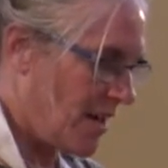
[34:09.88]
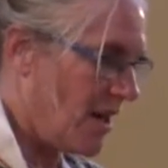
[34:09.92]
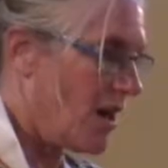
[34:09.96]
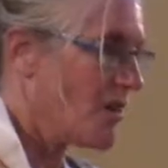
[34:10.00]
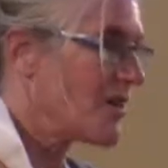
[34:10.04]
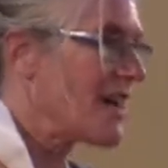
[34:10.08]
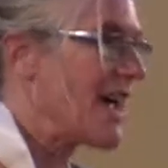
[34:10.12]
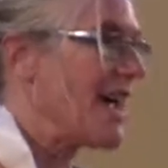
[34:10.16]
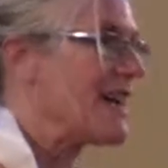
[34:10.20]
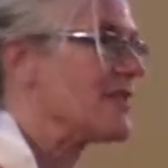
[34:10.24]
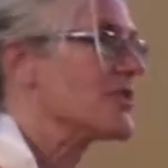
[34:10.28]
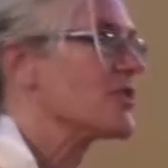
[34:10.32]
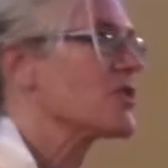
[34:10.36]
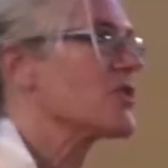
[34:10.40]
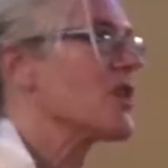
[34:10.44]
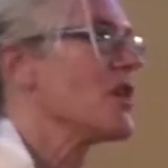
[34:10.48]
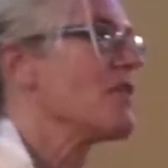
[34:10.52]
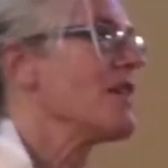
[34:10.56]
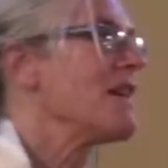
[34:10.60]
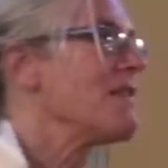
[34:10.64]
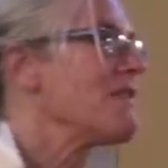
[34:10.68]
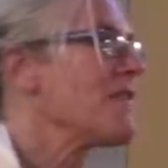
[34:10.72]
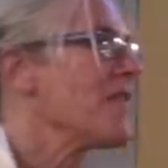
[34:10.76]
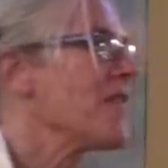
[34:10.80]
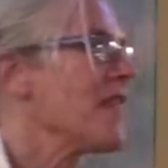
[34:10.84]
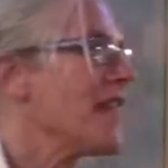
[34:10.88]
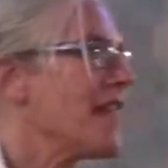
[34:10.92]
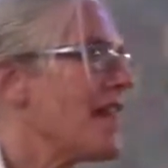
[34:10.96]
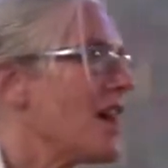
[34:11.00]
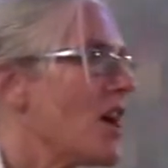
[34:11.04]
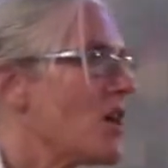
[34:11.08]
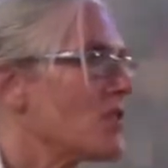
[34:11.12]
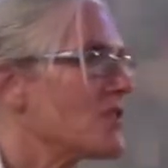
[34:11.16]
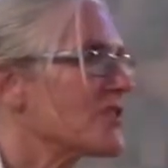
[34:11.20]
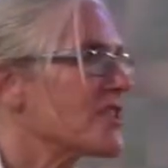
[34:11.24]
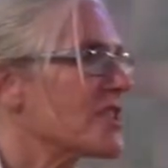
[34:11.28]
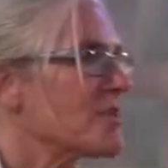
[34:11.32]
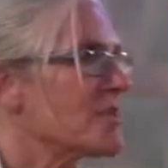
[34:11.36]
Okay, so if the
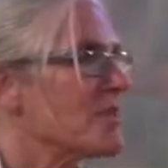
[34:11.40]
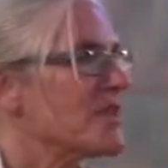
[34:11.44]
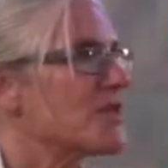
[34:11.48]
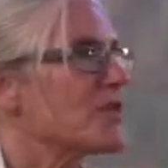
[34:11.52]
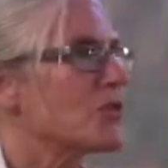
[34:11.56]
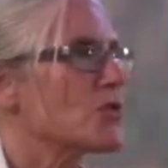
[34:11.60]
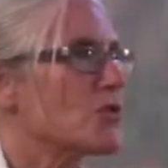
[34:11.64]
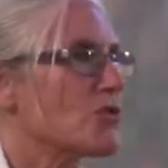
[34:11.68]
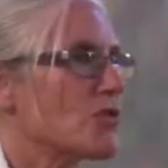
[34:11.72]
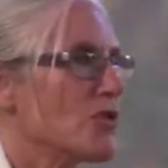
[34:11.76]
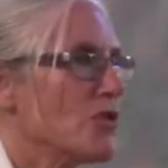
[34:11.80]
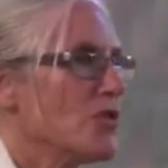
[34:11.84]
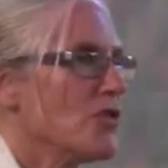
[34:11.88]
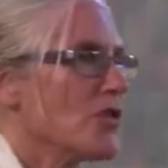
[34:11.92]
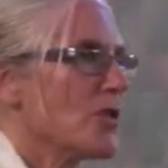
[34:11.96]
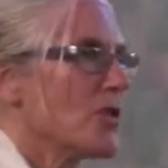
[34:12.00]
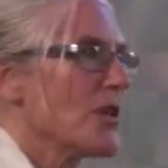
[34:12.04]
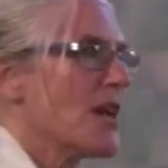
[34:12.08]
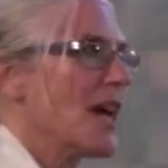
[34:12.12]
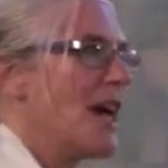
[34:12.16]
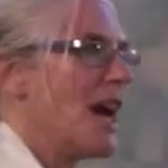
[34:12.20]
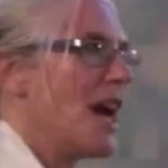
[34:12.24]
ultimate truth,